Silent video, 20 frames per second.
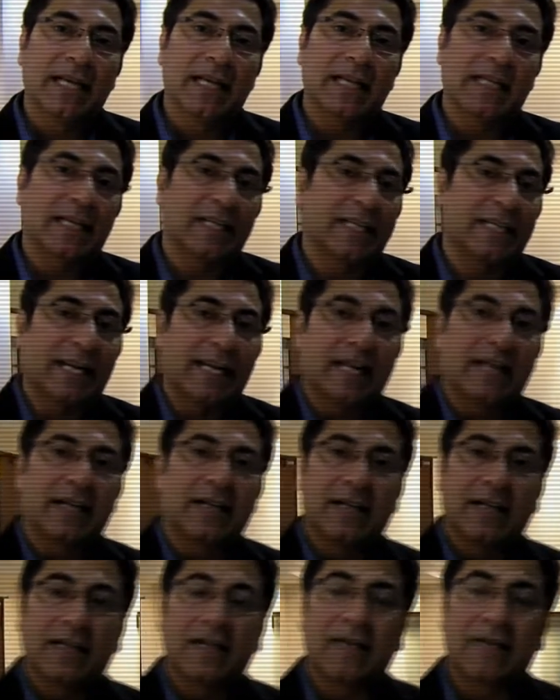such like
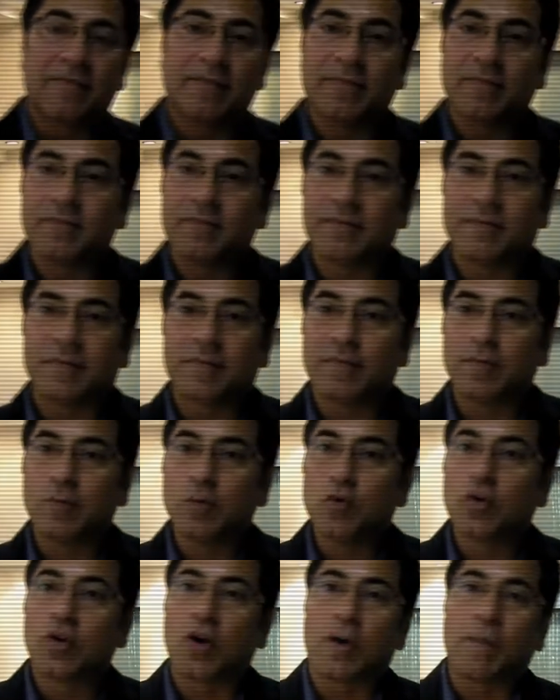
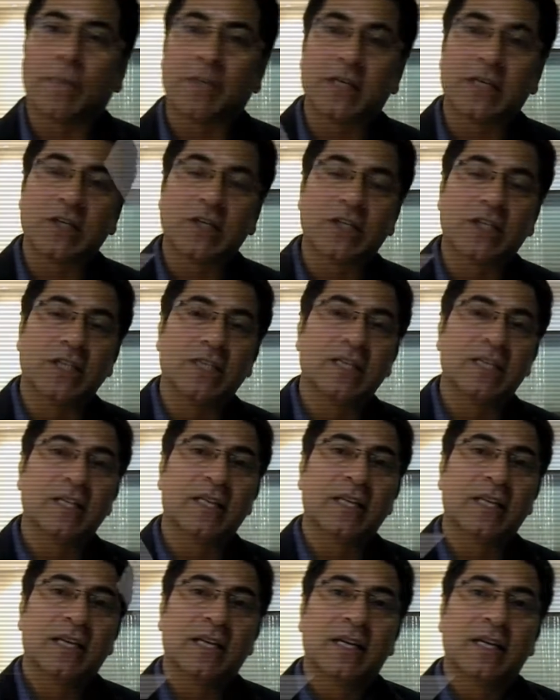mood
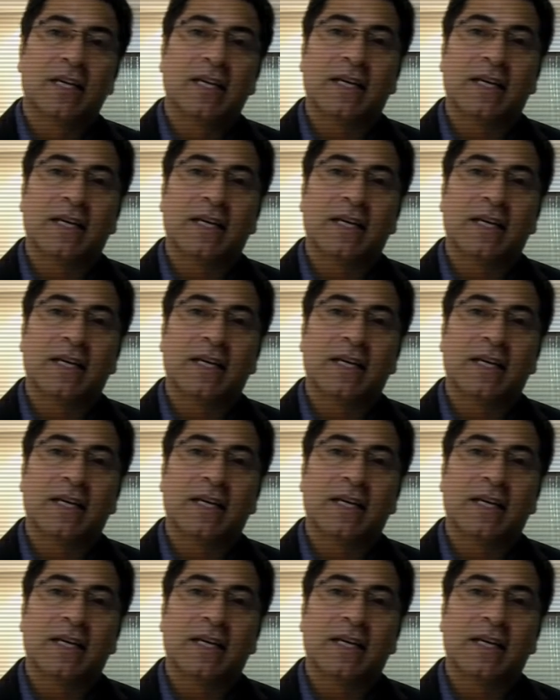competitions,